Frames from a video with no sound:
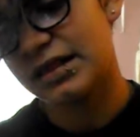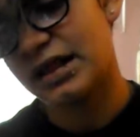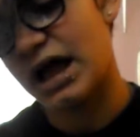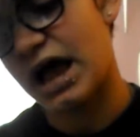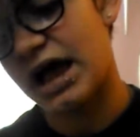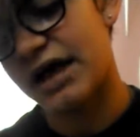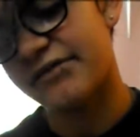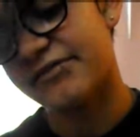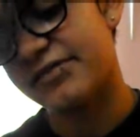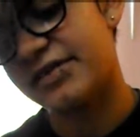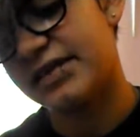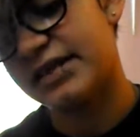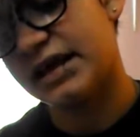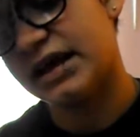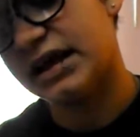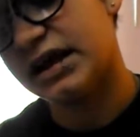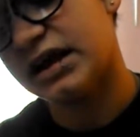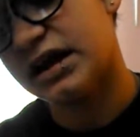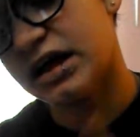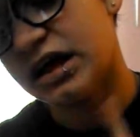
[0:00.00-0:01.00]
I've
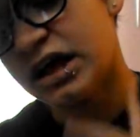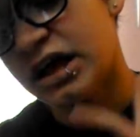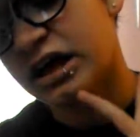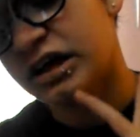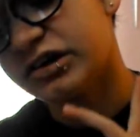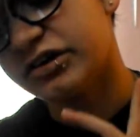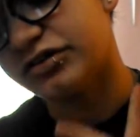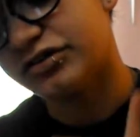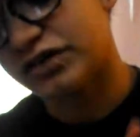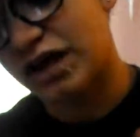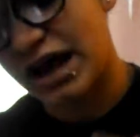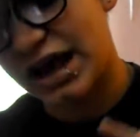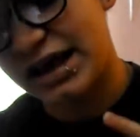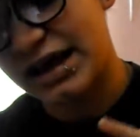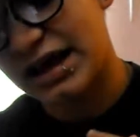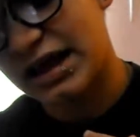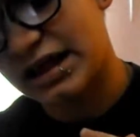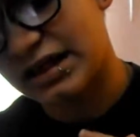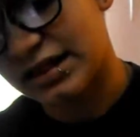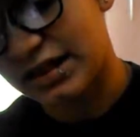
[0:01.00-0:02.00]
seen Jay
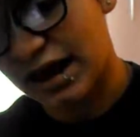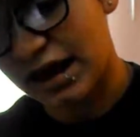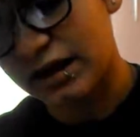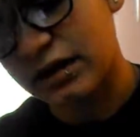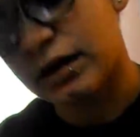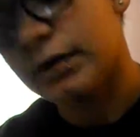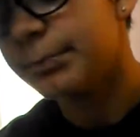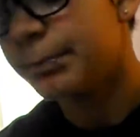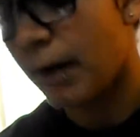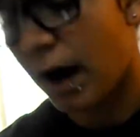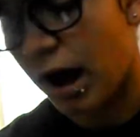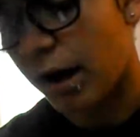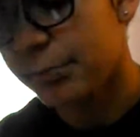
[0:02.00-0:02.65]
and Silent Bob